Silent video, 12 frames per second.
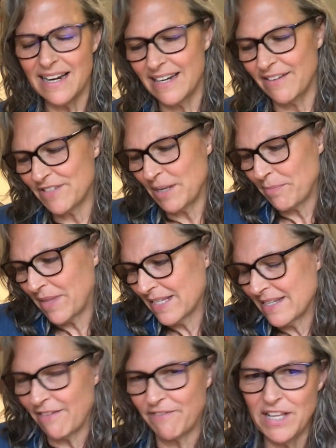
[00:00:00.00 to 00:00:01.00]
And if
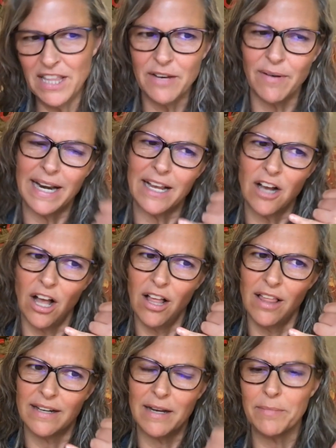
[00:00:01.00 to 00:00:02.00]
something's not feeling right, I
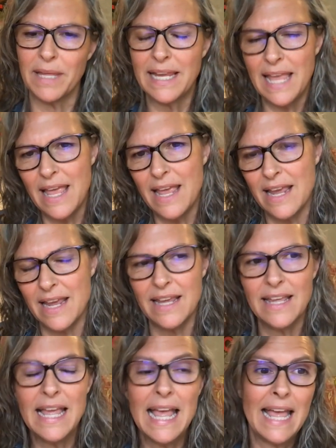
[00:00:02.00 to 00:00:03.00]
call and I'm like, hey,
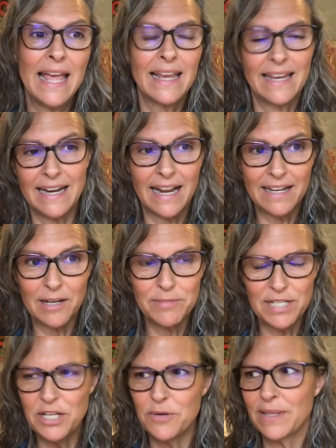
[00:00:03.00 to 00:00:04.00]
can I come
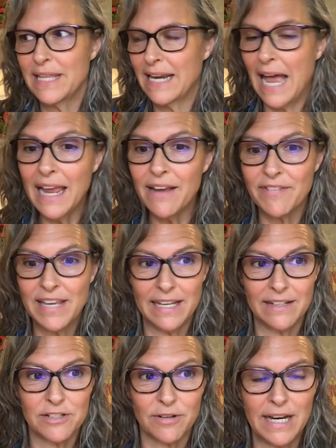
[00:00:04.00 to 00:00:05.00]
see you? And then I have
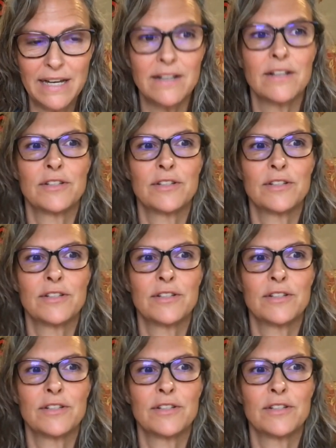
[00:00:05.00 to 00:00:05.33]
kids, right?